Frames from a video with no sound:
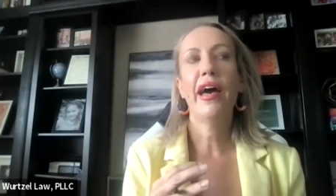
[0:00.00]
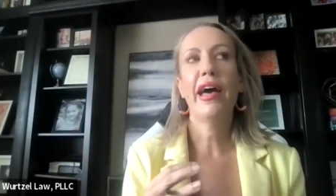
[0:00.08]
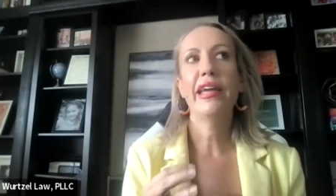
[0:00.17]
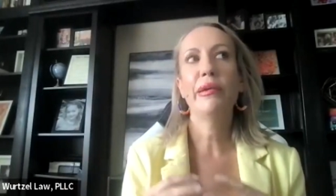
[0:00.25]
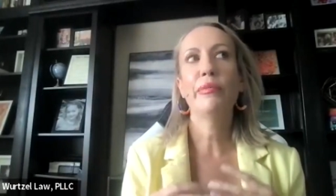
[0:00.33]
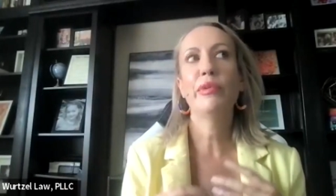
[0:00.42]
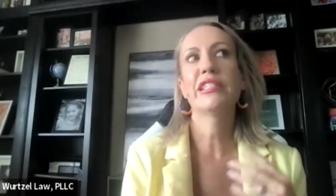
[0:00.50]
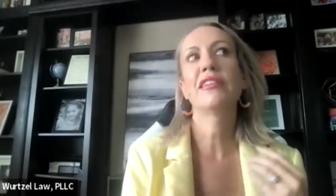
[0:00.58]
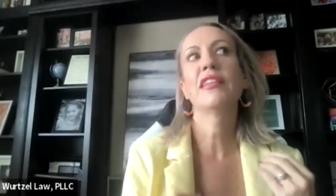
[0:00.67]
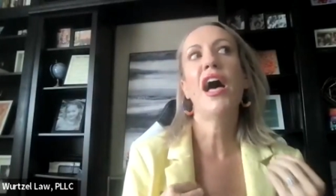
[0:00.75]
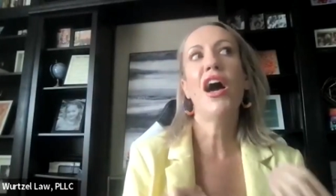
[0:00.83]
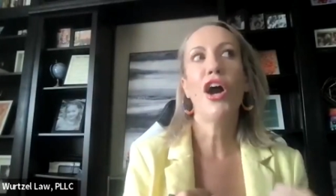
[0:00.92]
it was a
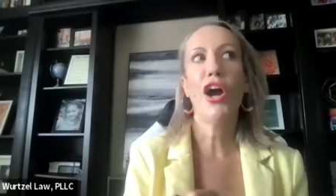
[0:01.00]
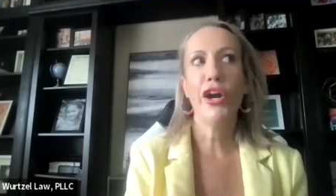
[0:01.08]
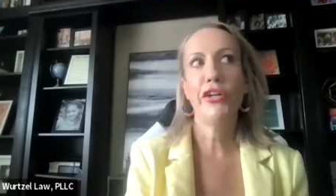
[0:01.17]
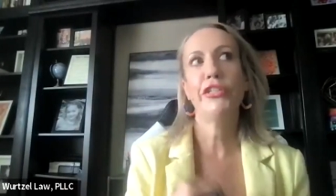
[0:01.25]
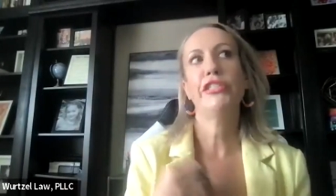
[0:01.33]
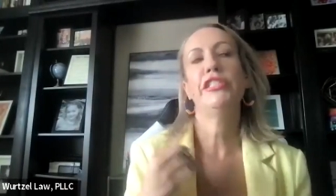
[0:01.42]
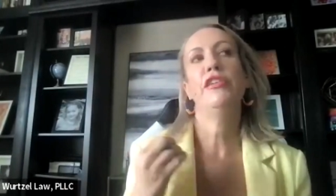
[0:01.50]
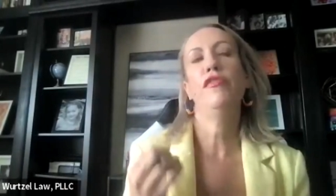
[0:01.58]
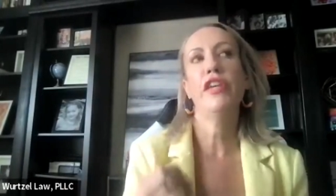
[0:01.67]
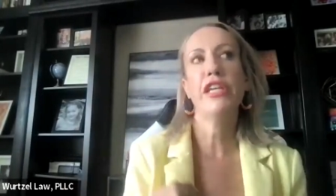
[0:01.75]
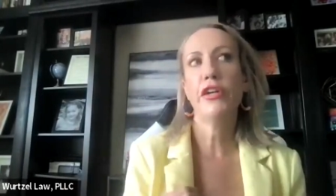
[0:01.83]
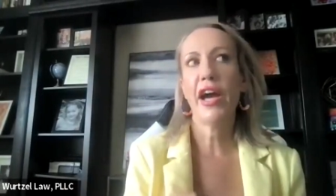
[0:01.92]
lot harder to
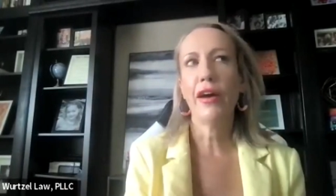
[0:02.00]
figure